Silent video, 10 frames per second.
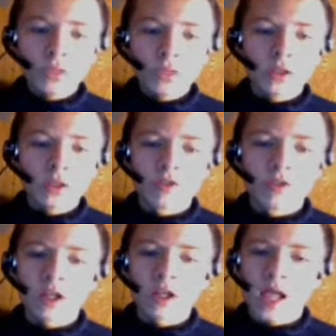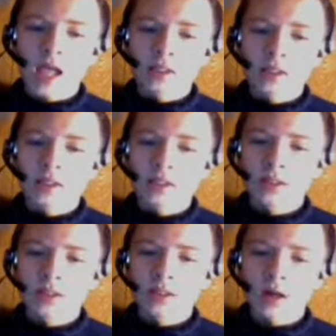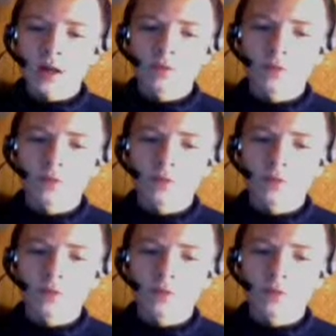different classes and stuff.